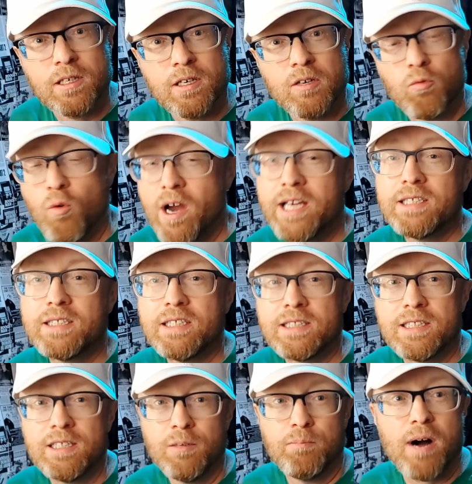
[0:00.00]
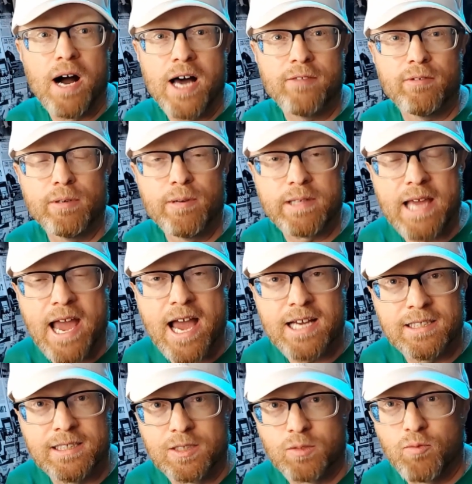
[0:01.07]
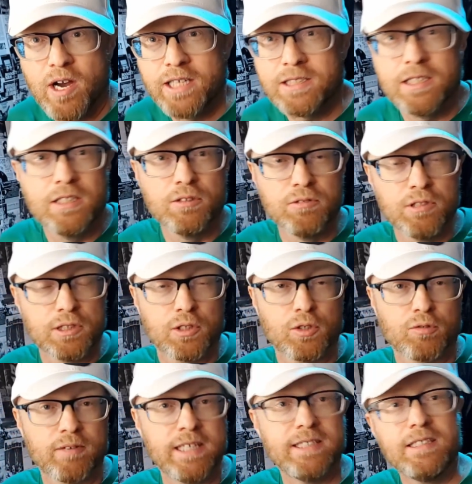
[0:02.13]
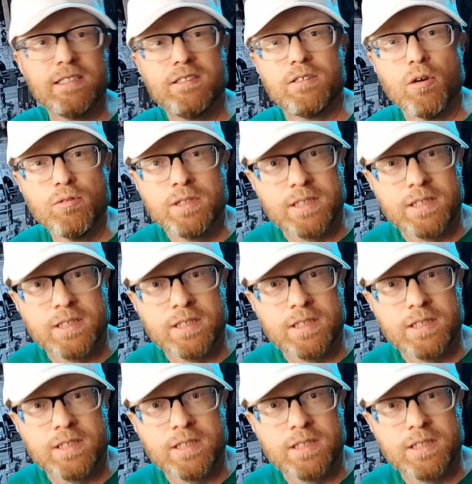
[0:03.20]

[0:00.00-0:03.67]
Why is he still bothering with axes? Why doesn't he do just crazy ghost